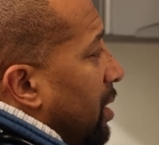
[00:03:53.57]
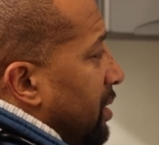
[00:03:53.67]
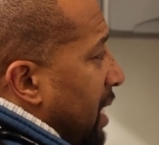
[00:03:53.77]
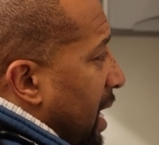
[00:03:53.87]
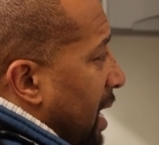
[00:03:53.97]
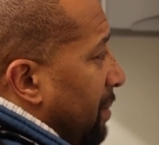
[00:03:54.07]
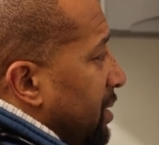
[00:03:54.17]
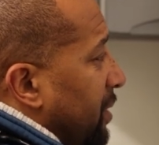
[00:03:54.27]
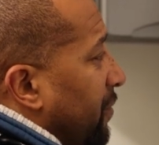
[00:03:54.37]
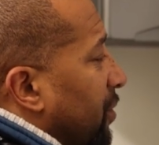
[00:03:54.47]
there's that
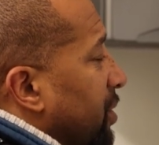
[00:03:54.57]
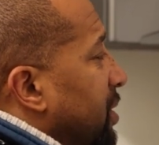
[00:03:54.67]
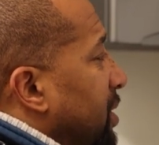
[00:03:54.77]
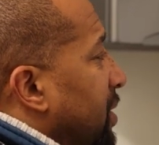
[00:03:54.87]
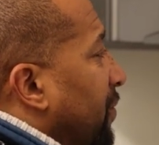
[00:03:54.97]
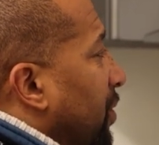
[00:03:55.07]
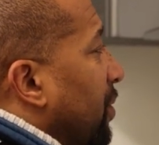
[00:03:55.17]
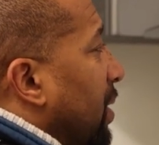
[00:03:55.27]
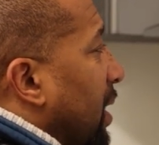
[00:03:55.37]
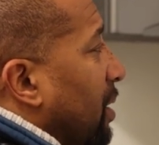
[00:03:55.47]
option versus if
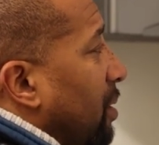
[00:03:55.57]
you're like,